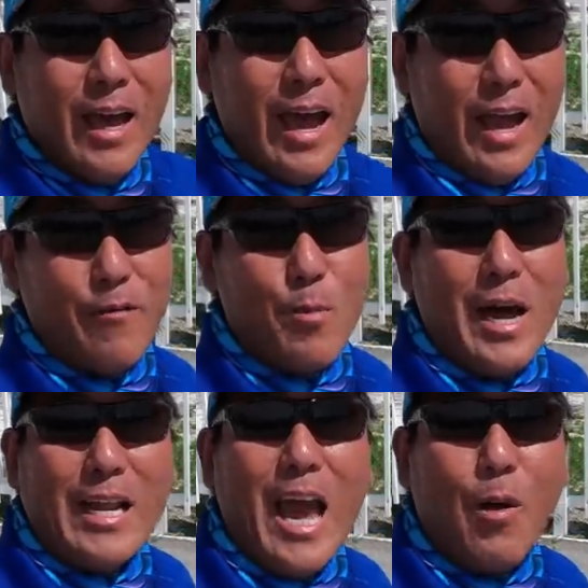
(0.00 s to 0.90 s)
Hey
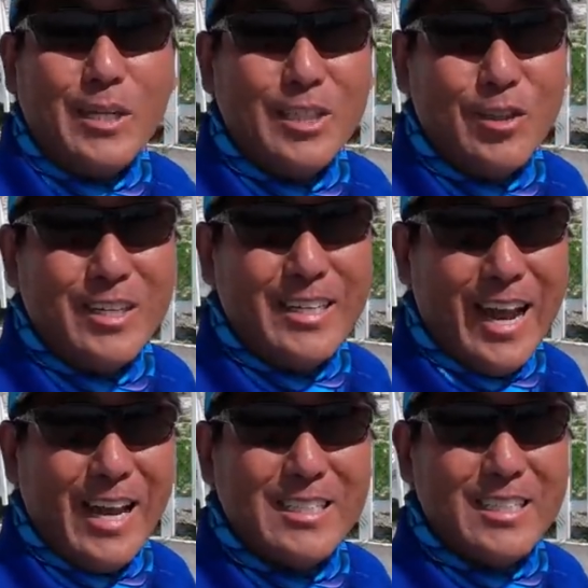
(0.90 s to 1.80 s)
everybody, how we doing
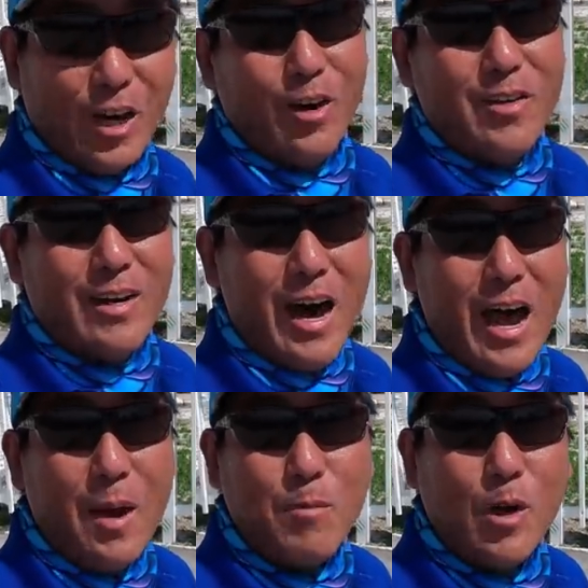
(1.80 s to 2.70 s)
today? So,
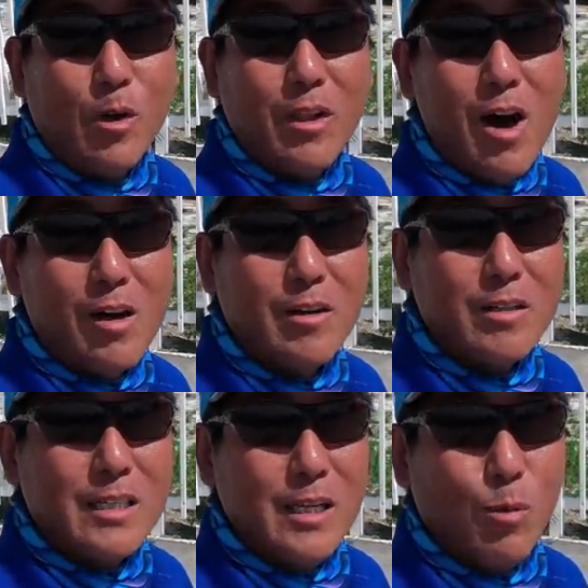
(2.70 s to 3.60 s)
I am no
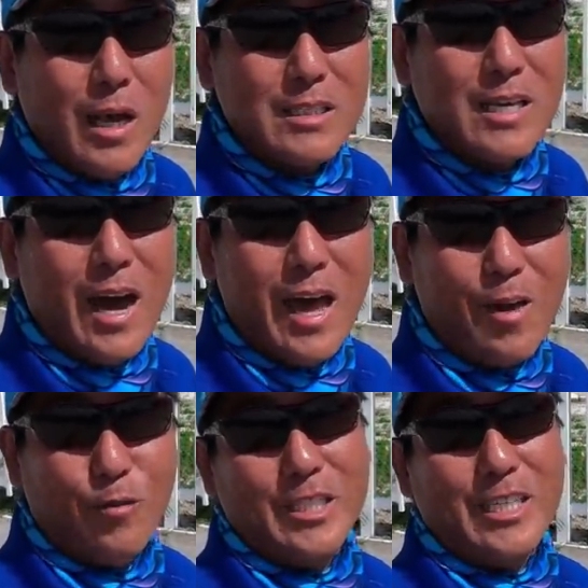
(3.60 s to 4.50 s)
longer Key West
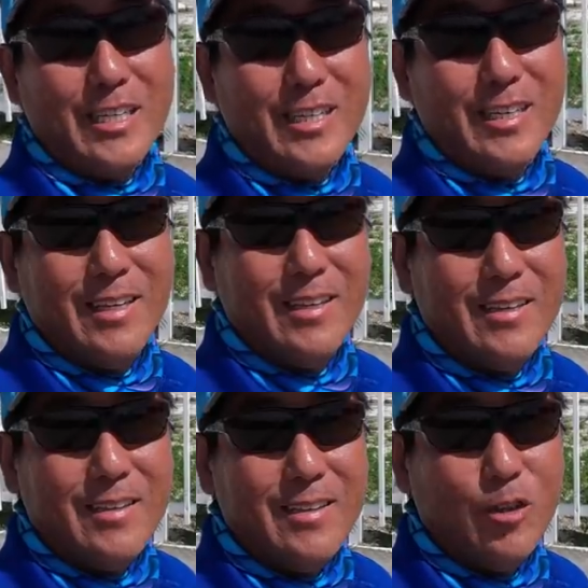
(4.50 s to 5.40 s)
kayak fishing.
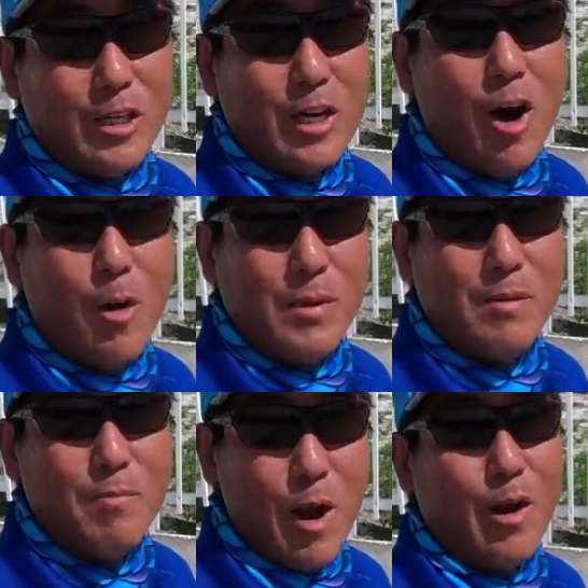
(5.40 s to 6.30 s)
You can call
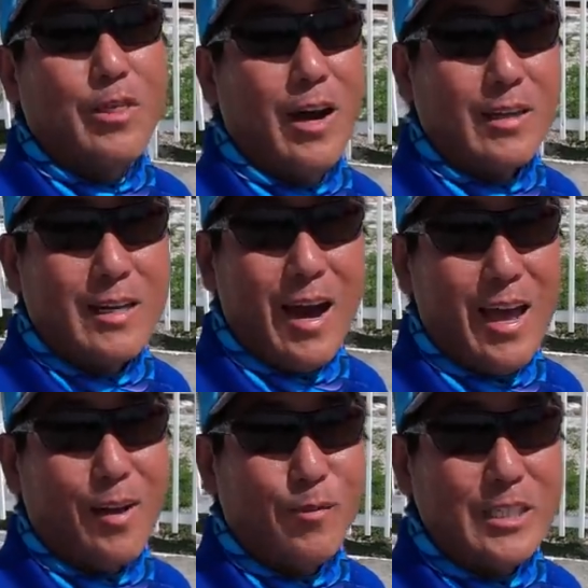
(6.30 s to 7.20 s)
me Marathon
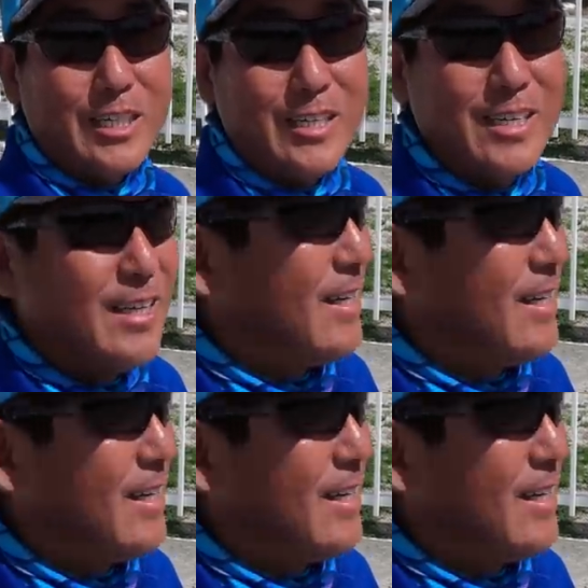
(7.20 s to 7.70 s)
Kayak Fishing.